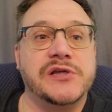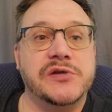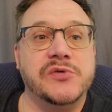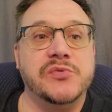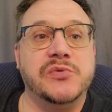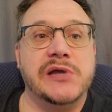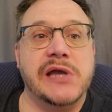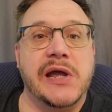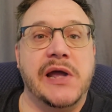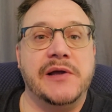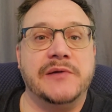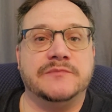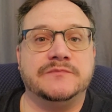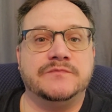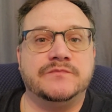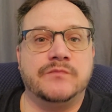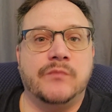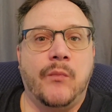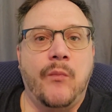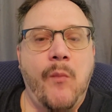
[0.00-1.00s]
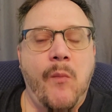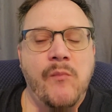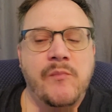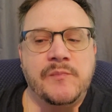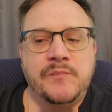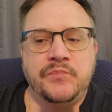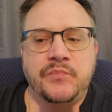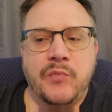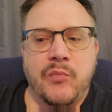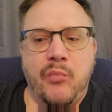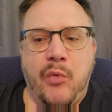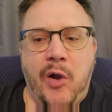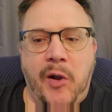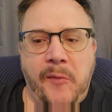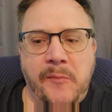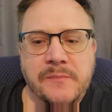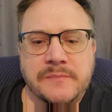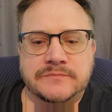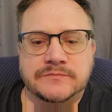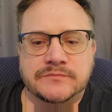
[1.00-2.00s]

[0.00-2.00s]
you get. But